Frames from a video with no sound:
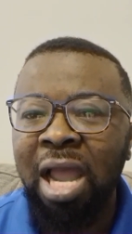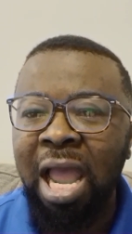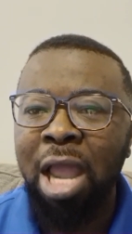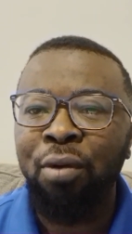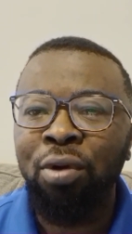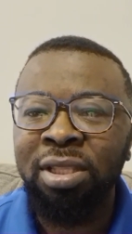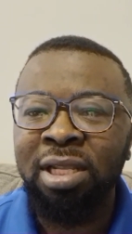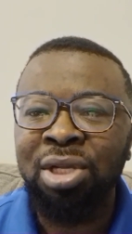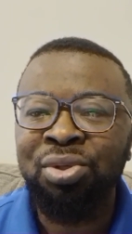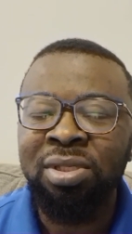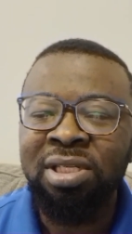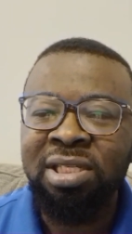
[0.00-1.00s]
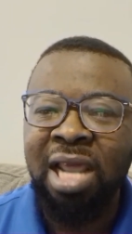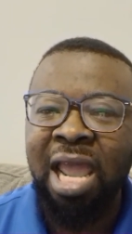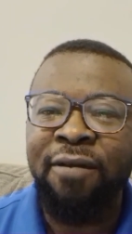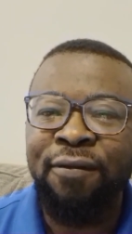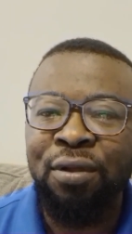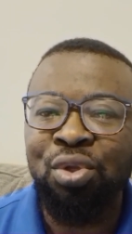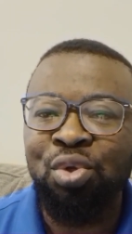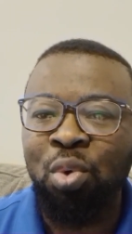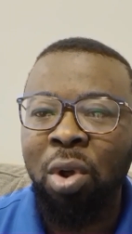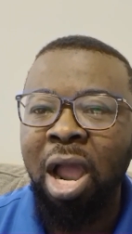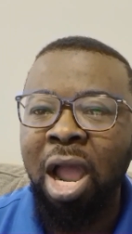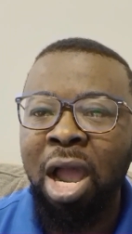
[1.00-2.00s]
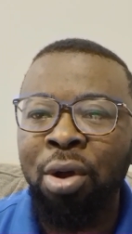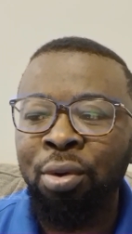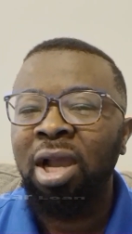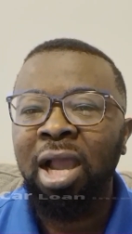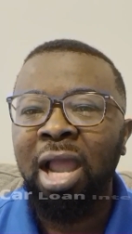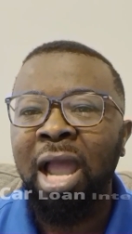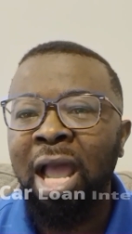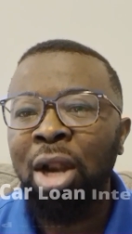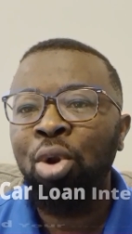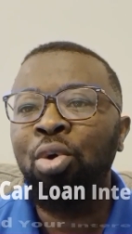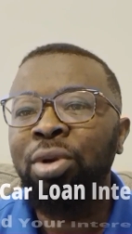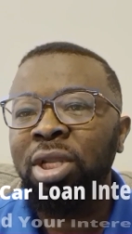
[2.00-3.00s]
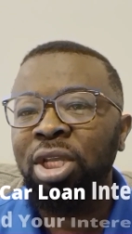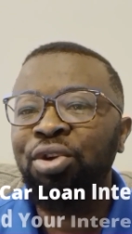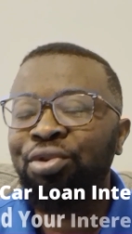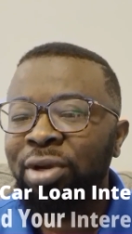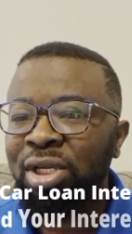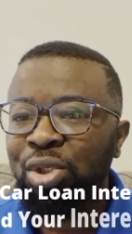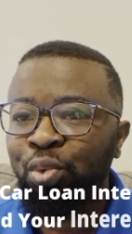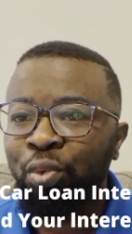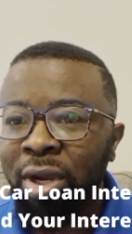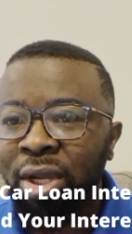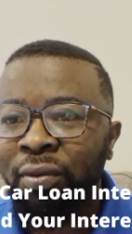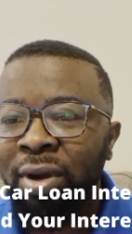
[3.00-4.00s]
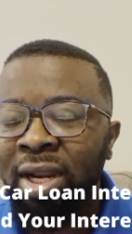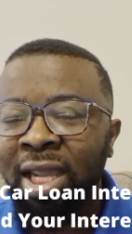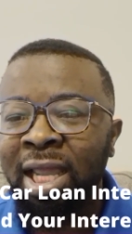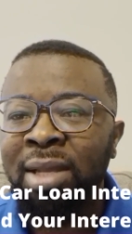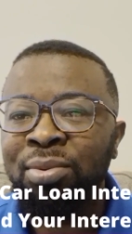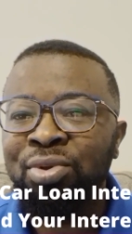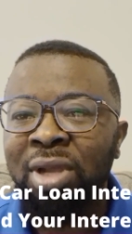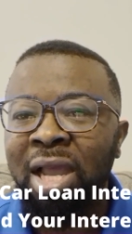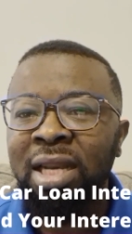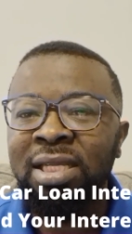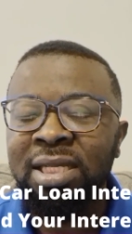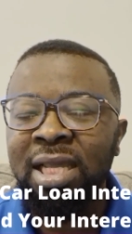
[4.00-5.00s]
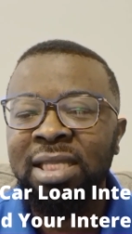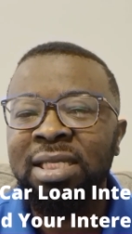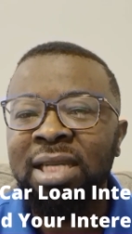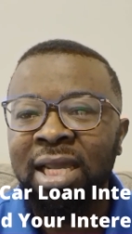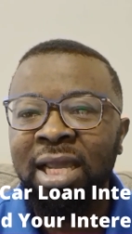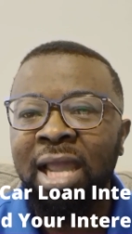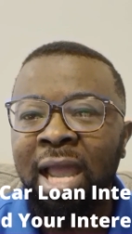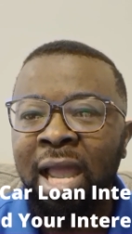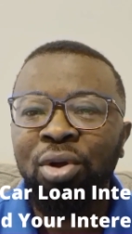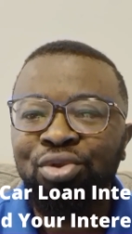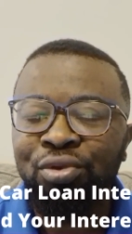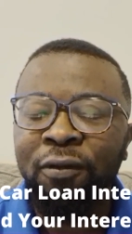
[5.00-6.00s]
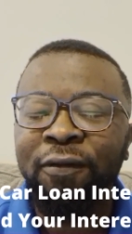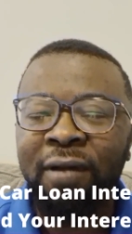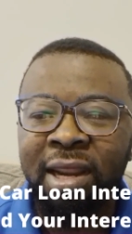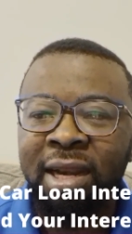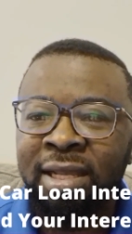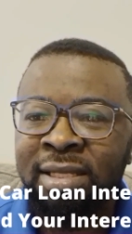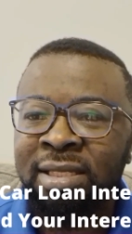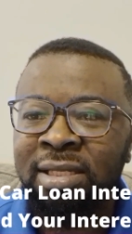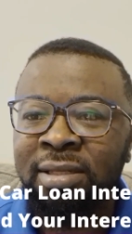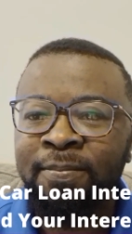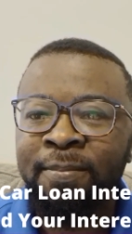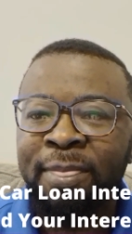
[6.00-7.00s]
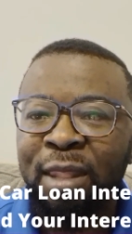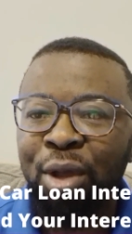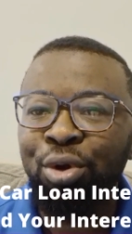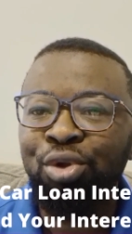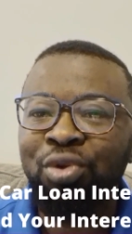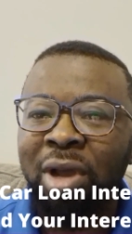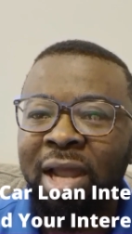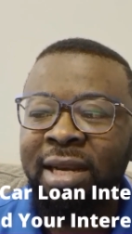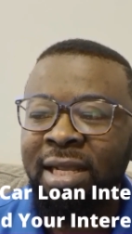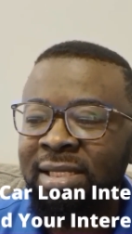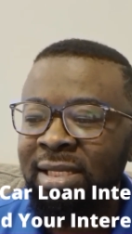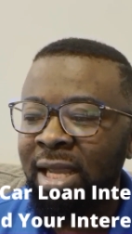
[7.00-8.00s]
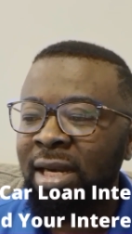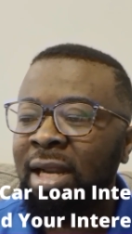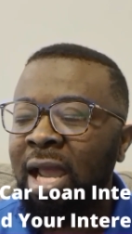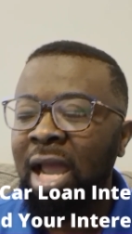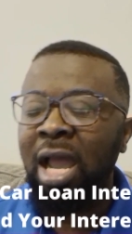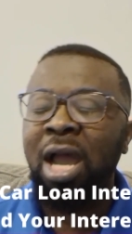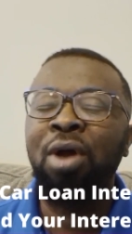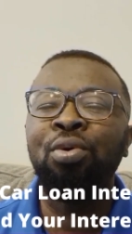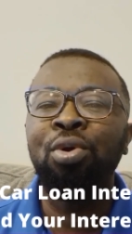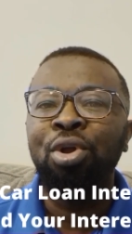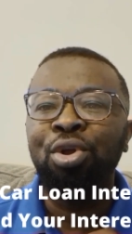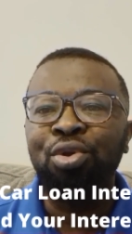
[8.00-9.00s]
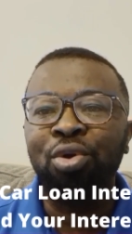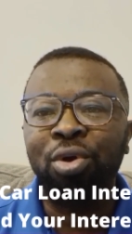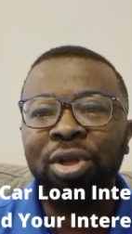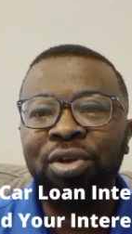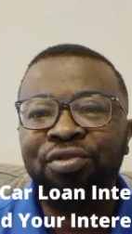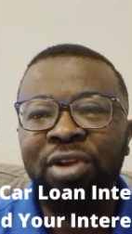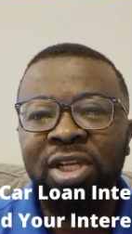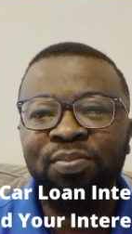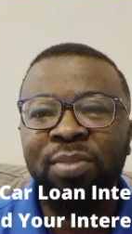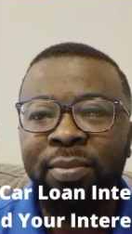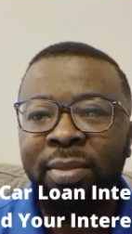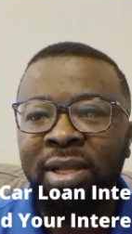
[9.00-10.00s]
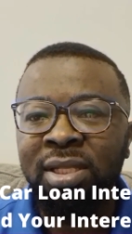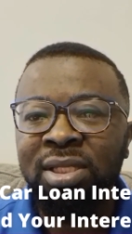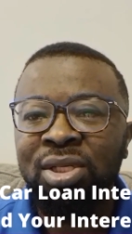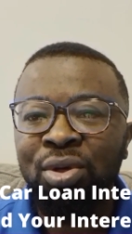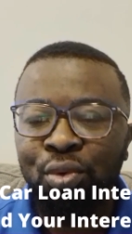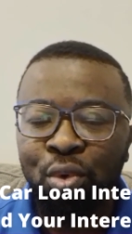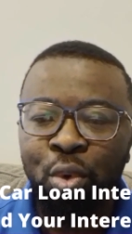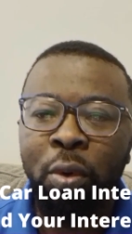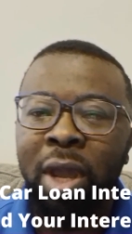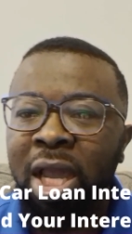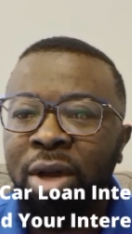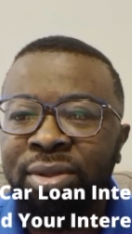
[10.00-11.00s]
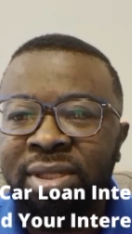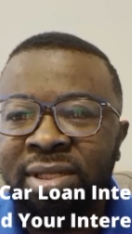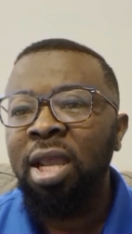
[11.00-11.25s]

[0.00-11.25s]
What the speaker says: I want us to dive into how car loan interest work when it comes to at least getting a car through financing, and also understand how your interest payment will work out.